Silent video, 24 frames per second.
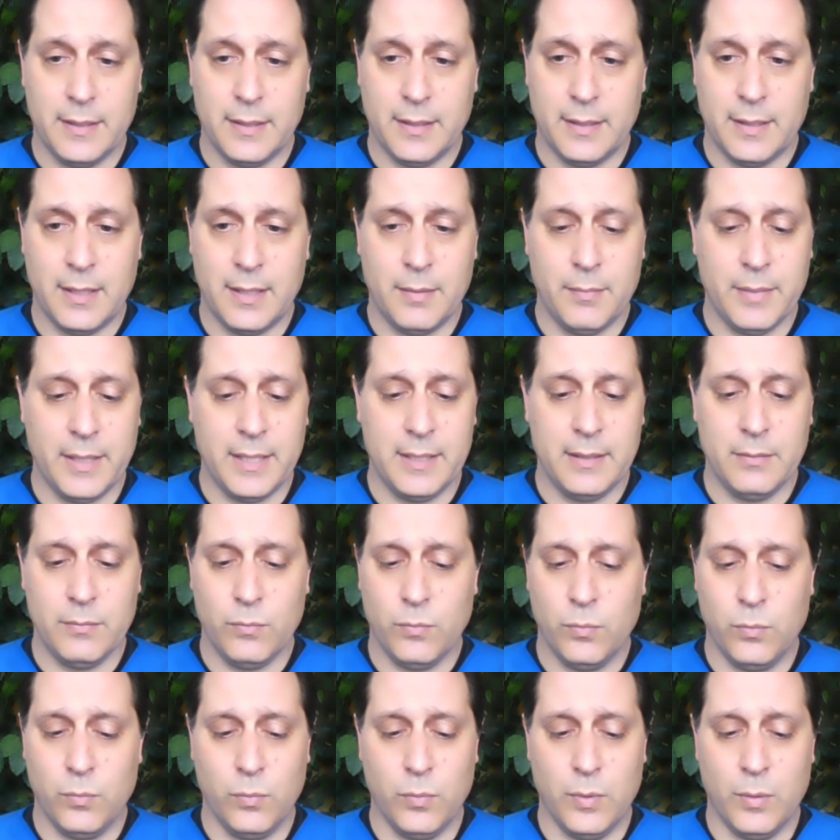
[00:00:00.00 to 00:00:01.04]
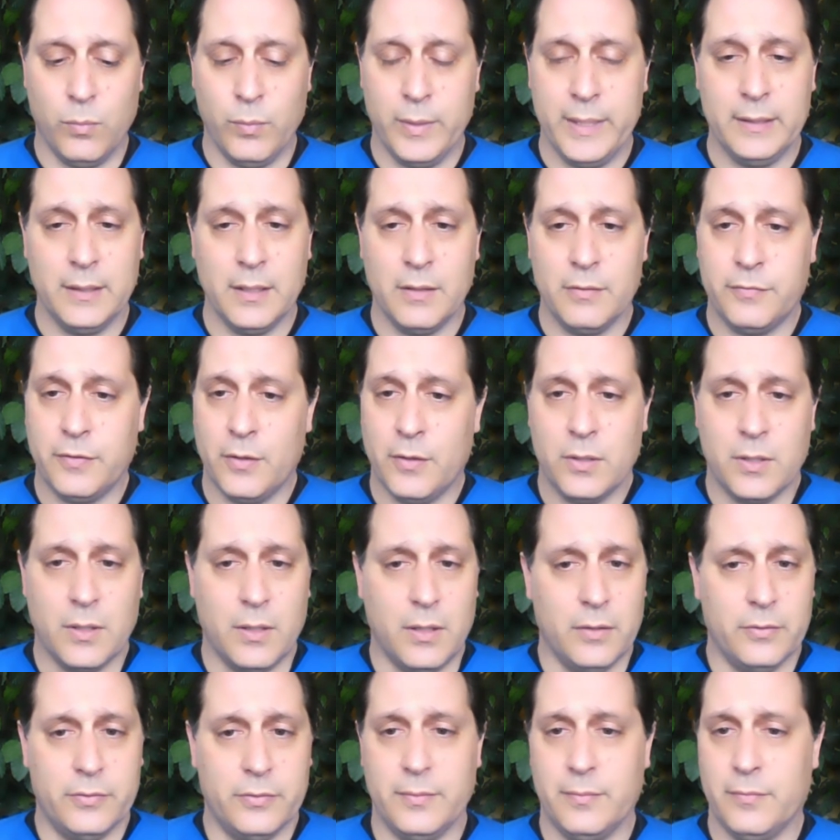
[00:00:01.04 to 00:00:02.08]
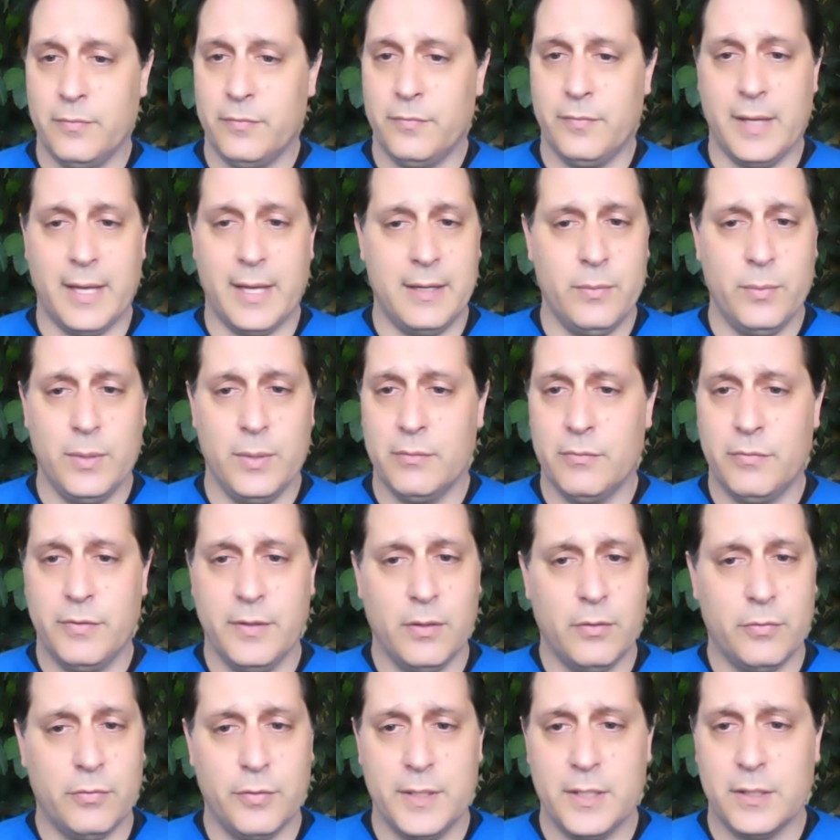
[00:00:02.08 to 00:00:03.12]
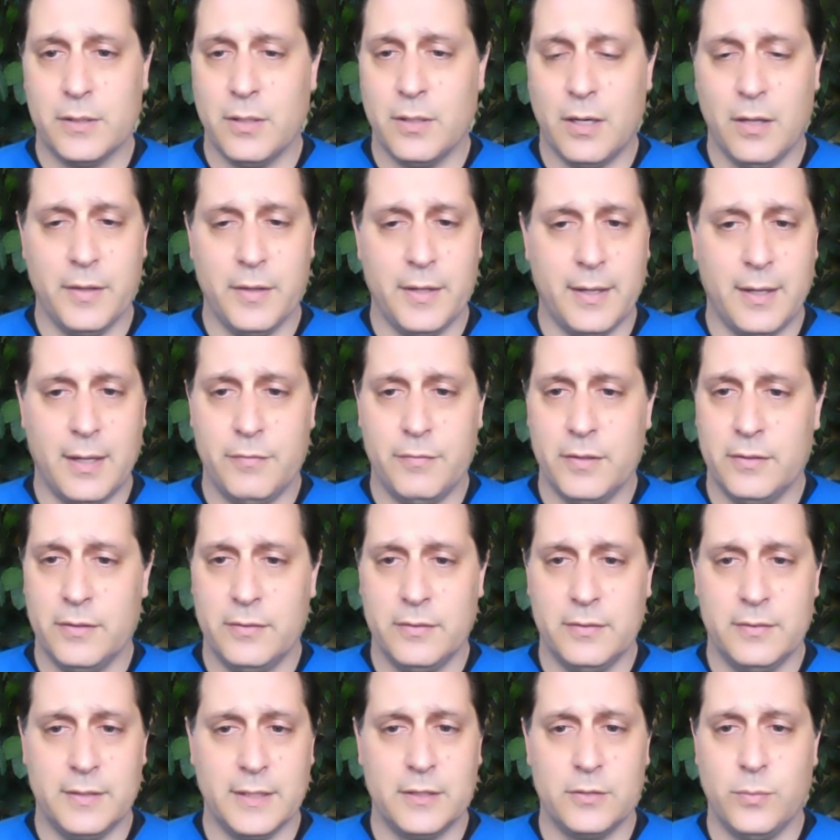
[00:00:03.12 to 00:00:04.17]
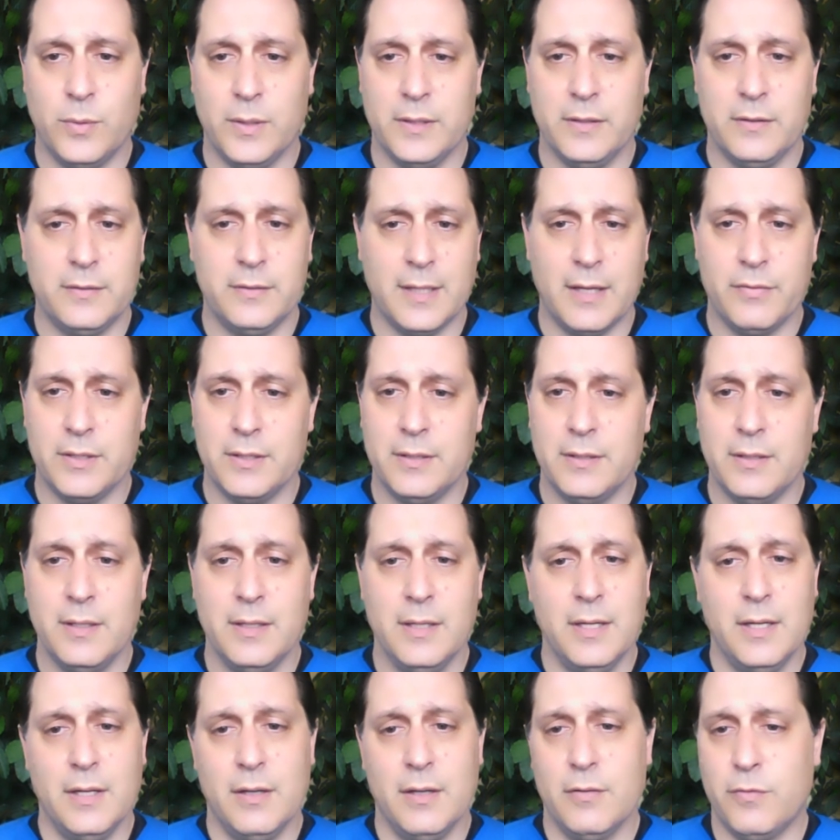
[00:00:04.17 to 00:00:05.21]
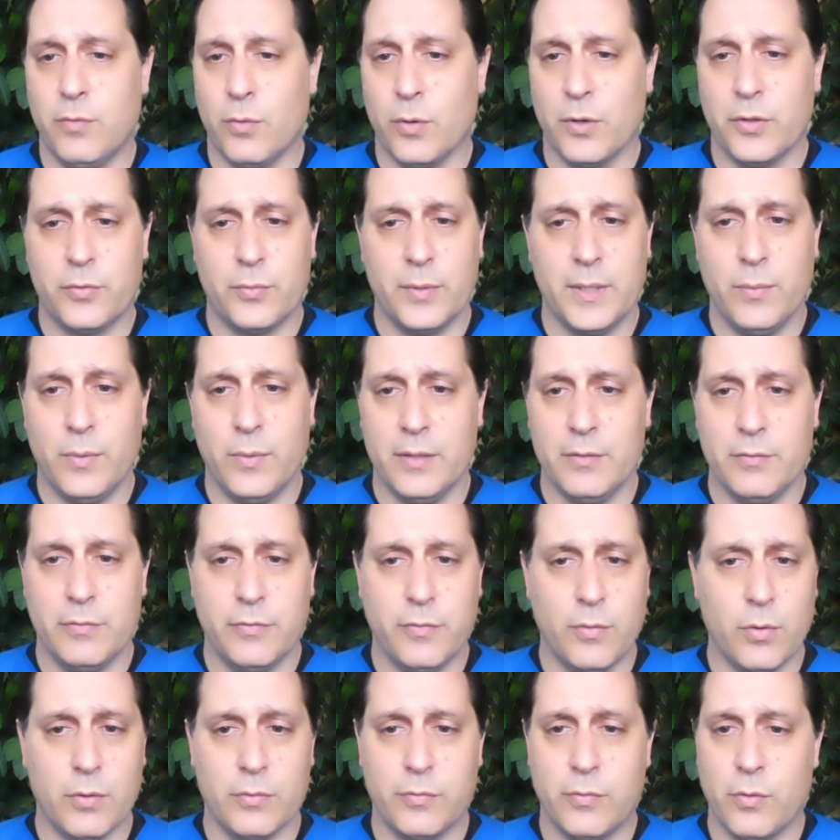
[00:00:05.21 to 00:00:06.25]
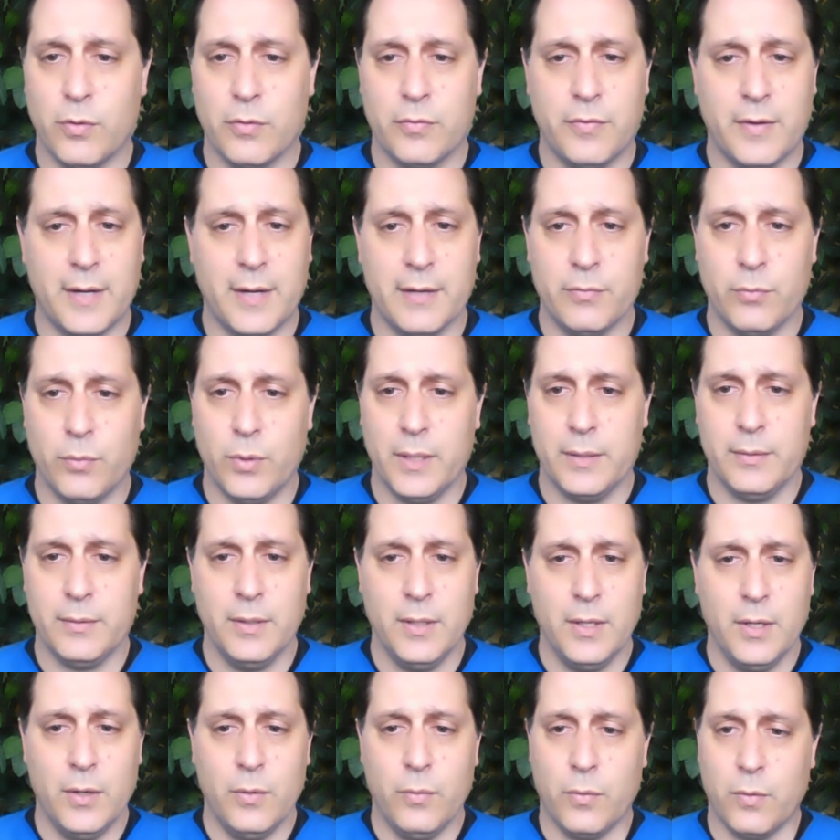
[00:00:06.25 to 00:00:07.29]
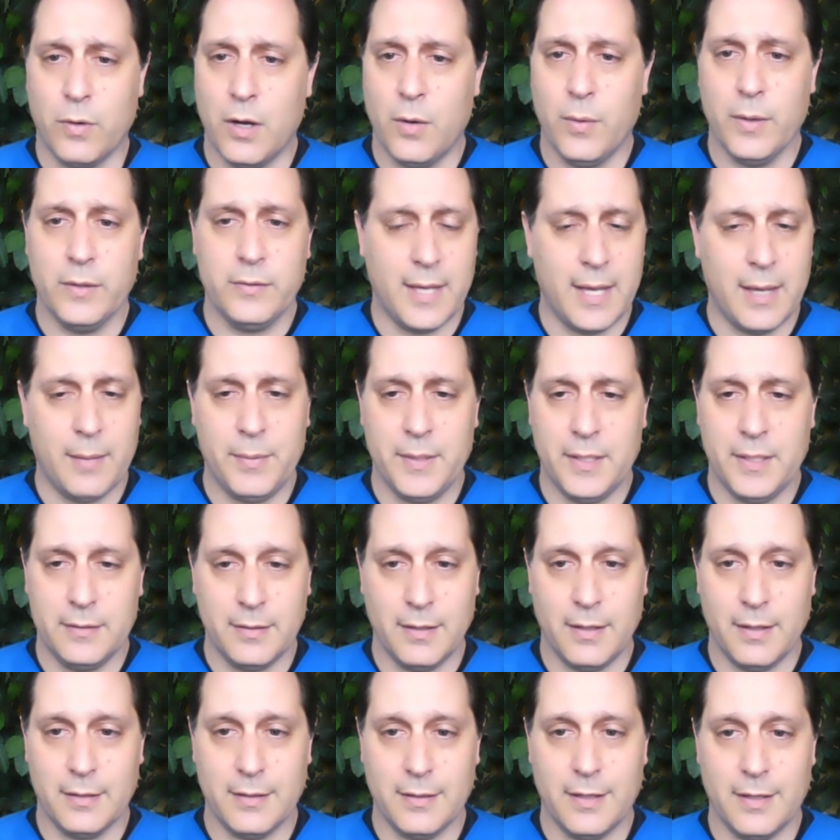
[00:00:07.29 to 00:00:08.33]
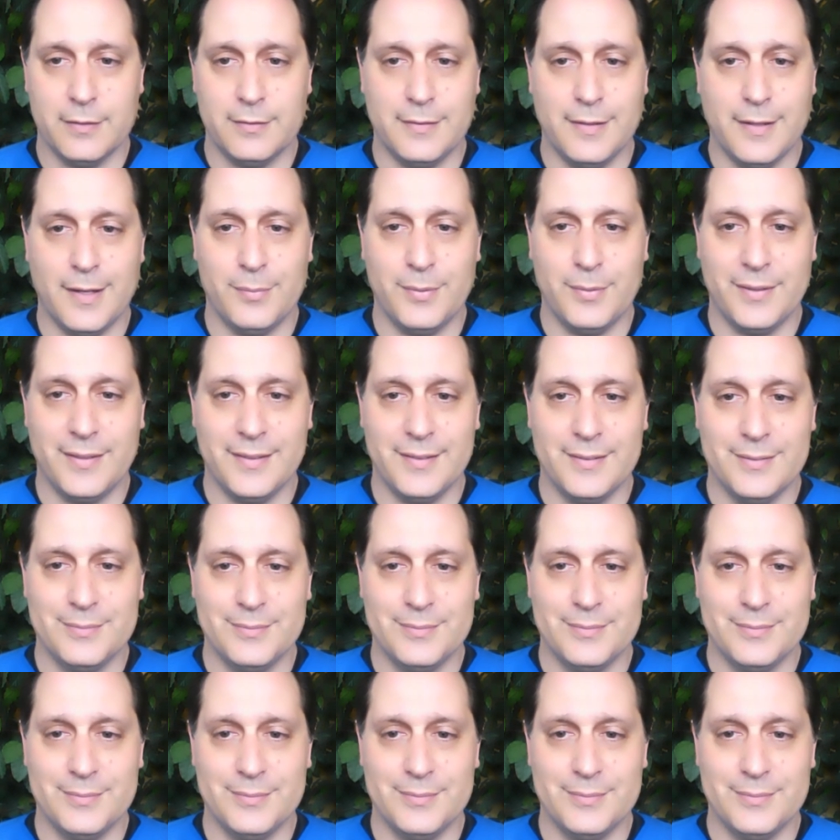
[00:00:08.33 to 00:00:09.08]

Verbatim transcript: Um, and we love phone calls. Anyone can feel free to call the office, six one seven, four three one, four four five one. four three one, four four five one. We're always happy to talk osteopathy.